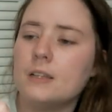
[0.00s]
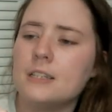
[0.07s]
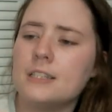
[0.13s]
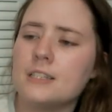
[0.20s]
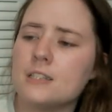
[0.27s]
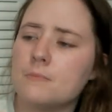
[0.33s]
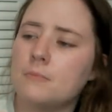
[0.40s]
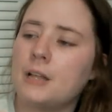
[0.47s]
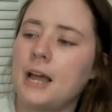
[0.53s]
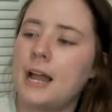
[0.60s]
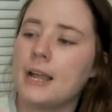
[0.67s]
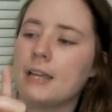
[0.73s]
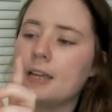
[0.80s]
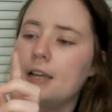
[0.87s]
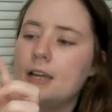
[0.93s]
This is some
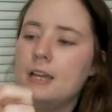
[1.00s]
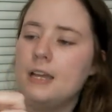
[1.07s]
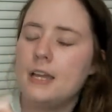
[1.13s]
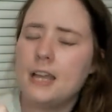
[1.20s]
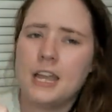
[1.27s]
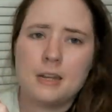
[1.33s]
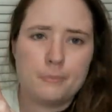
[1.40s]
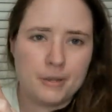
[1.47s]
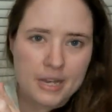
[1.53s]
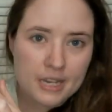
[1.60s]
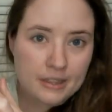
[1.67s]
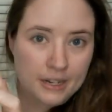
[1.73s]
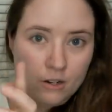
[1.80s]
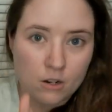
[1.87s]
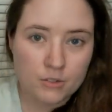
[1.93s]
black and
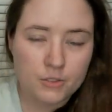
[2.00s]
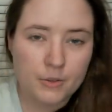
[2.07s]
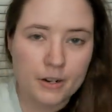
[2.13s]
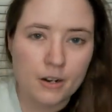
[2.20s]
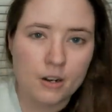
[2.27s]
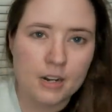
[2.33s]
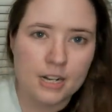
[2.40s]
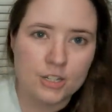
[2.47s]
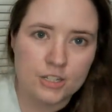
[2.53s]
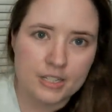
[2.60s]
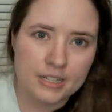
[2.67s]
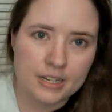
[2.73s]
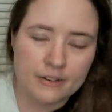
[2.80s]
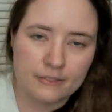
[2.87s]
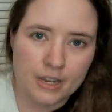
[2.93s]
pink that are also red heart. I
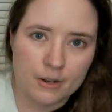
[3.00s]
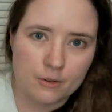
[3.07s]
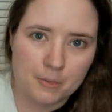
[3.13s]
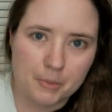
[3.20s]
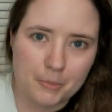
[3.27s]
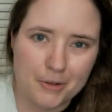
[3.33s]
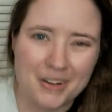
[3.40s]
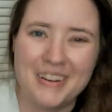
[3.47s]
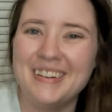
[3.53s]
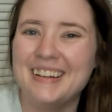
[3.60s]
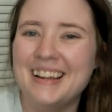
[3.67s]
just never can remember